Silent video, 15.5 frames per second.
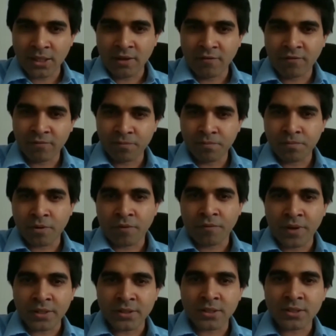if
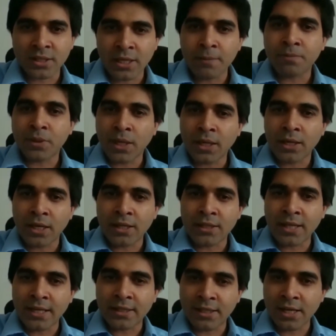professors keep thinking
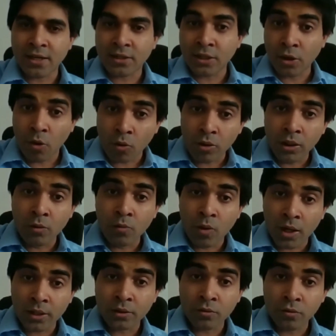that they are the only
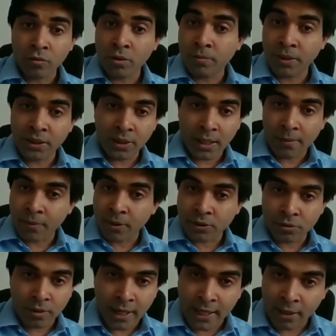one who will be able
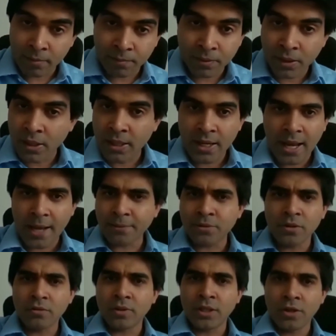to help.
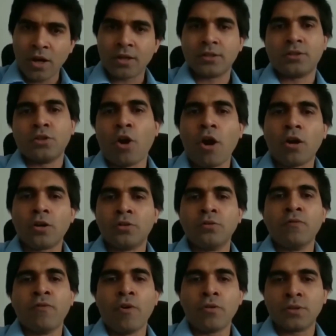Absolutely not. Talk
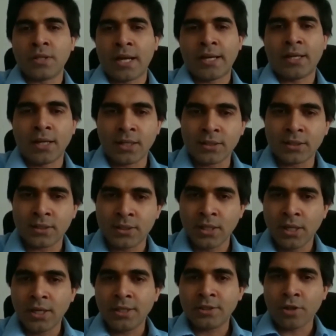to folks like us,
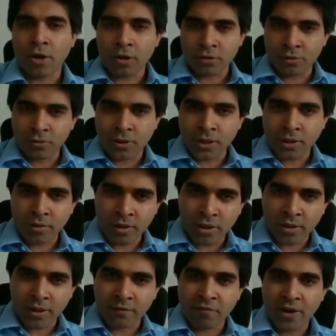talk to
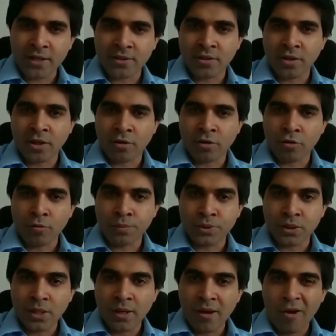career advisory
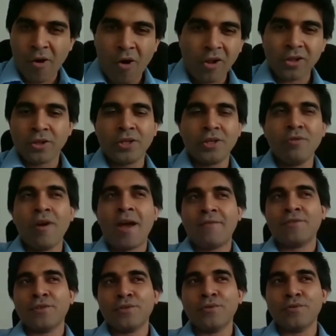groups. All you
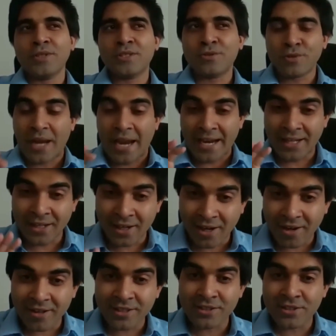have to do is to
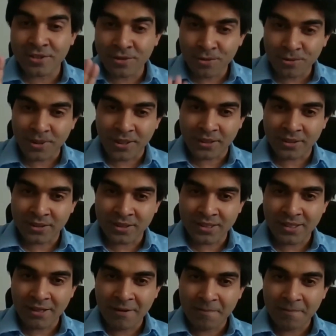encourage students